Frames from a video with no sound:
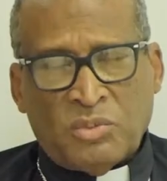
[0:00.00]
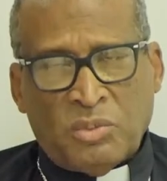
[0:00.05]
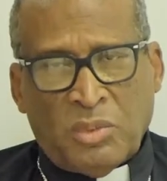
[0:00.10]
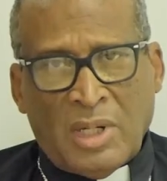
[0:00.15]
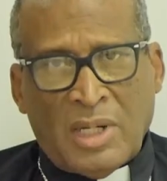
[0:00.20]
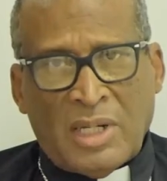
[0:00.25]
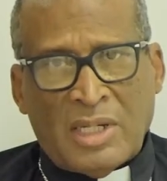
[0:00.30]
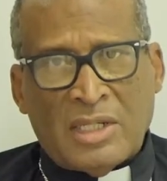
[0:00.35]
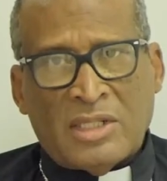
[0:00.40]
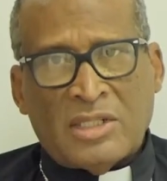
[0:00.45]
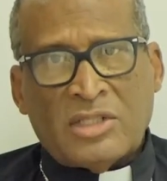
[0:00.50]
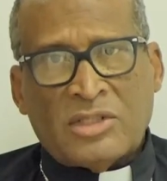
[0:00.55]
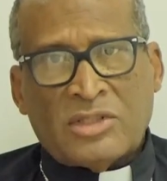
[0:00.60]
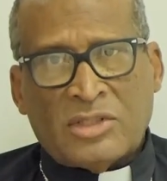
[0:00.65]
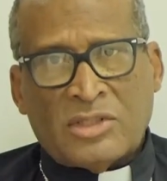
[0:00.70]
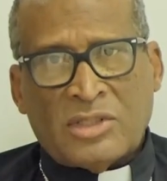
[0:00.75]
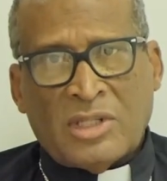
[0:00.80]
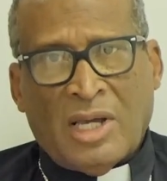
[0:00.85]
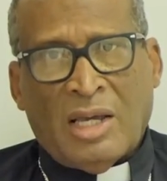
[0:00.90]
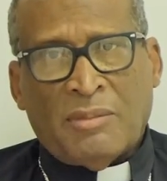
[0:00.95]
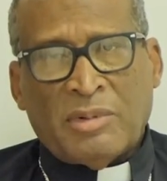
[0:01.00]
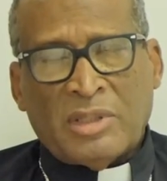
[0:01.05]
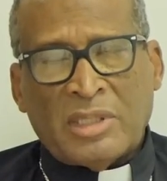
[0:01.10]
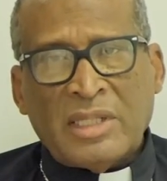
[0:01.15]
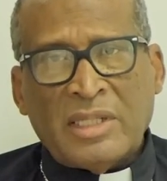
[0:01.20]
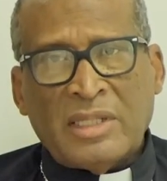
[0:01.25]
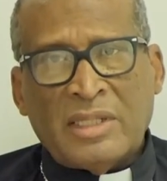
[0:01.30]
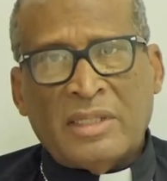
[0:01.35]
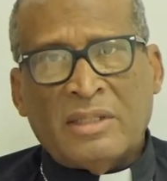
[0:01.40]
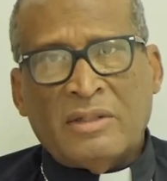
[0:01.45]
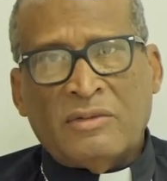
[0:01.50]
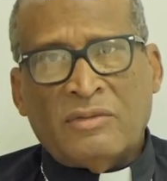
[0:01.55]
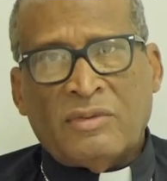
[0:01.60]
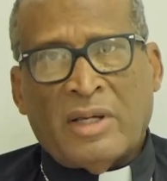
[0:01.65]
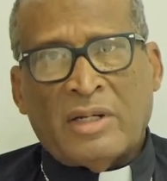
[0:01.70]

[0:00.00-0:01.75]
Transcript: it was, I believe,